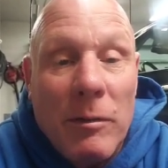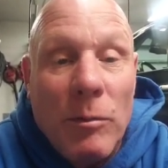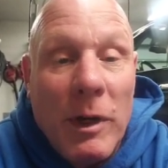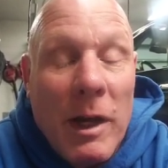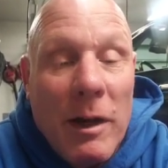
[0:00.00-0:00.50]

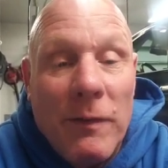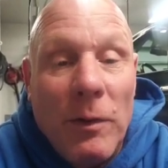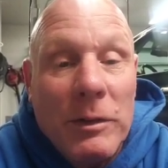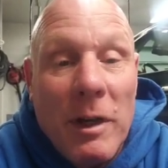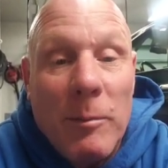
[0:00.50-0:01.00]
We had a
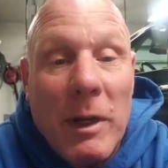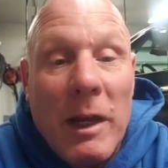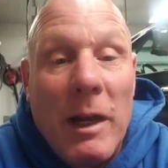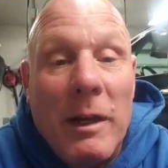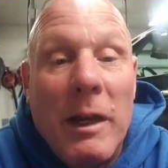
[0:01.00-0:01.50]
full-time
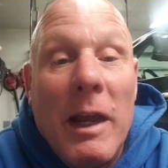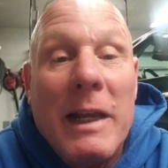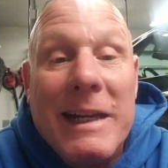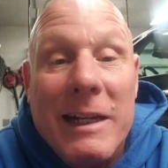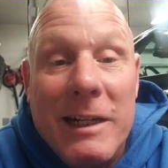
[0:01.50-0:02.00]

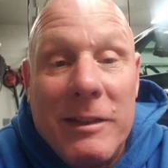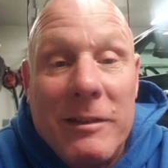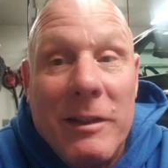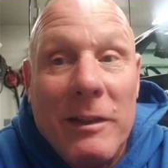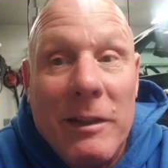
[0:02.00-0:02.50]
mechanic
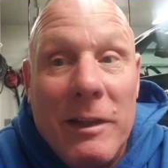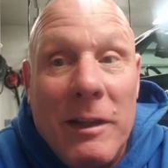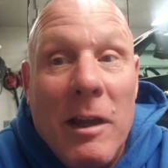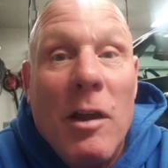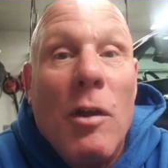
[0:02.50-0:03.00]

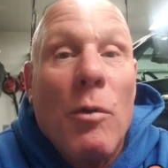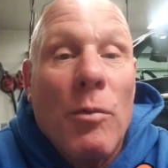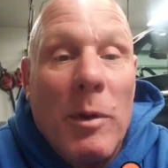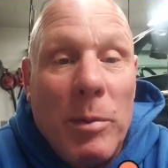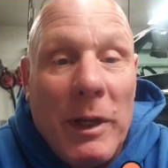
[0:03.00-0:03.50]
constantly
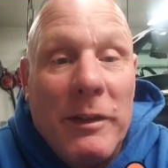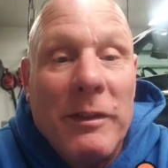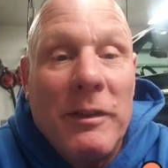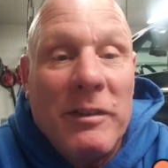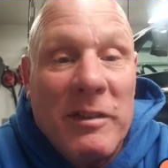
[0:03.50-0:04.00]

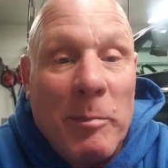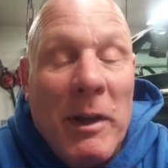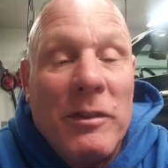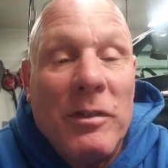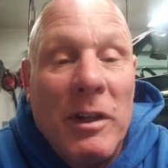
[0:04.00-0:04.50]
replacing the
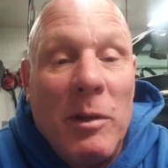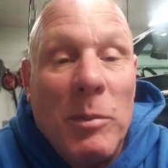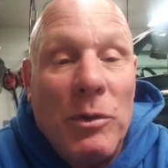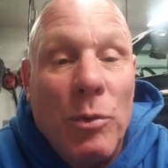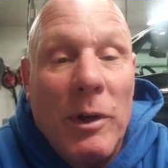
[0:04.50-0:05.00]
suspension in
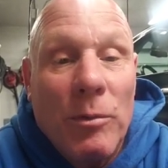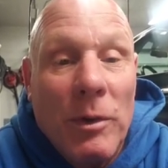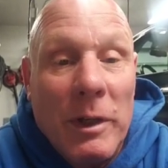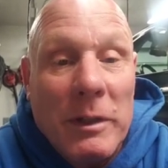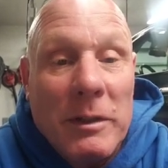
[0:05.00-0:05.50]
between
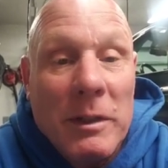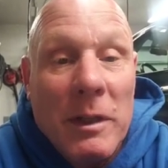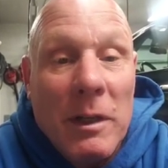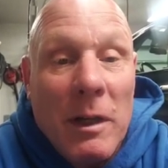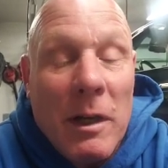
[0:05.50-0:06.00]
runs.
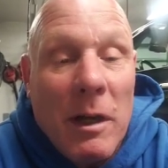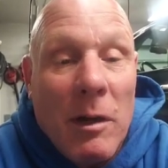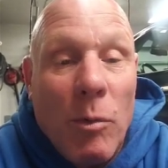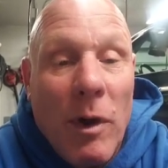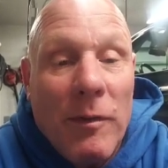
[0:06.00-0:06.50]

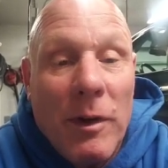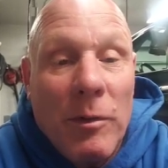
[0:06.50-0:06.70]
wherever